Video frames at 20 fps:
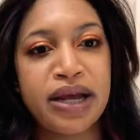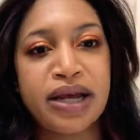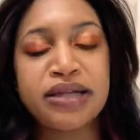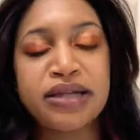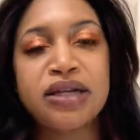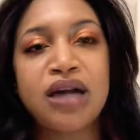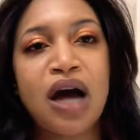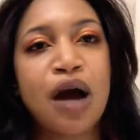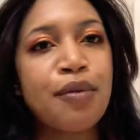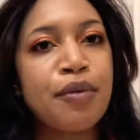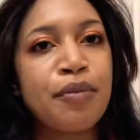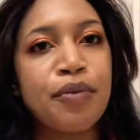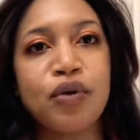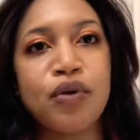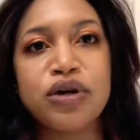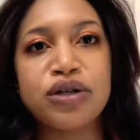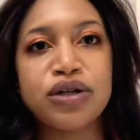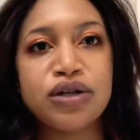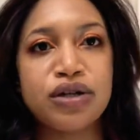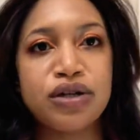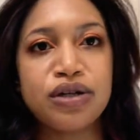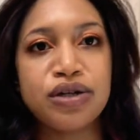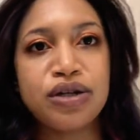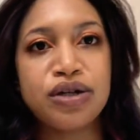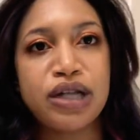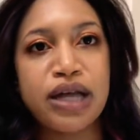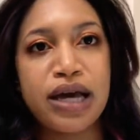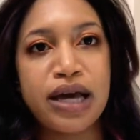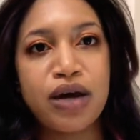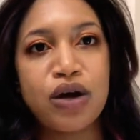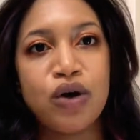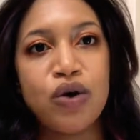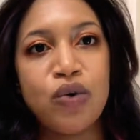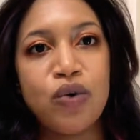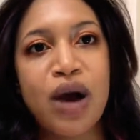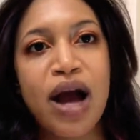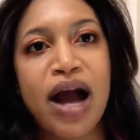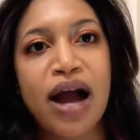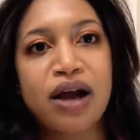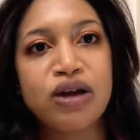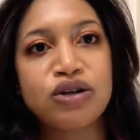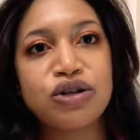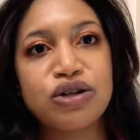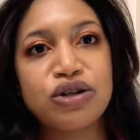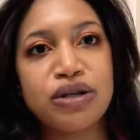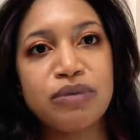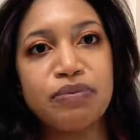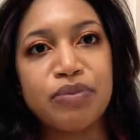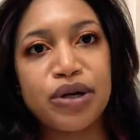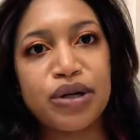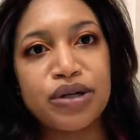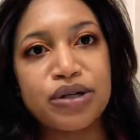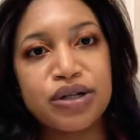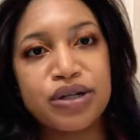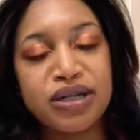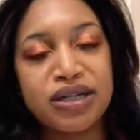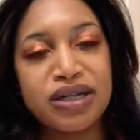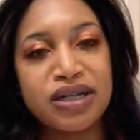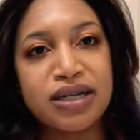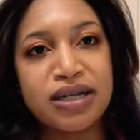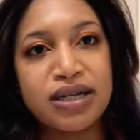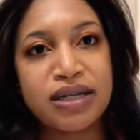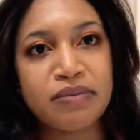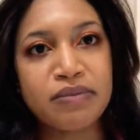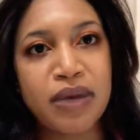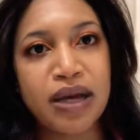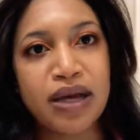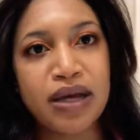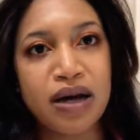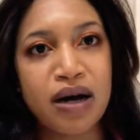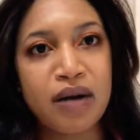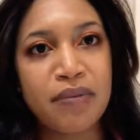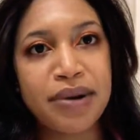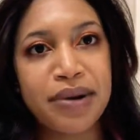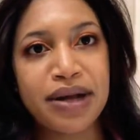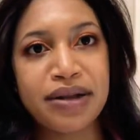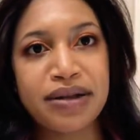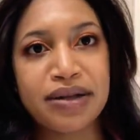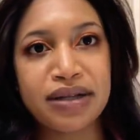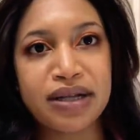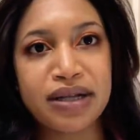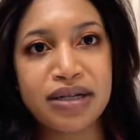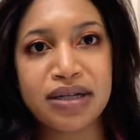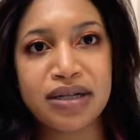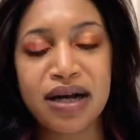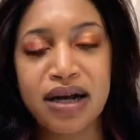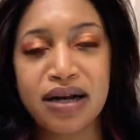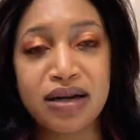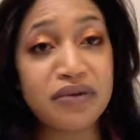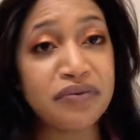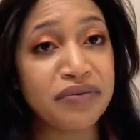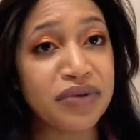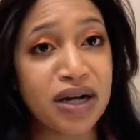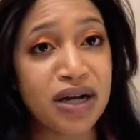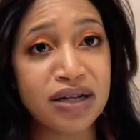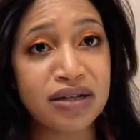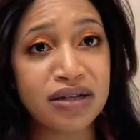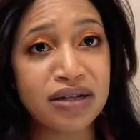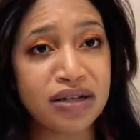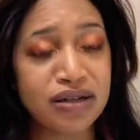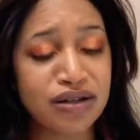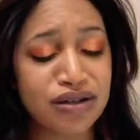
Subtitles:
It's not proportional to like who actually purchases makeup, and I think that's kind of nuts and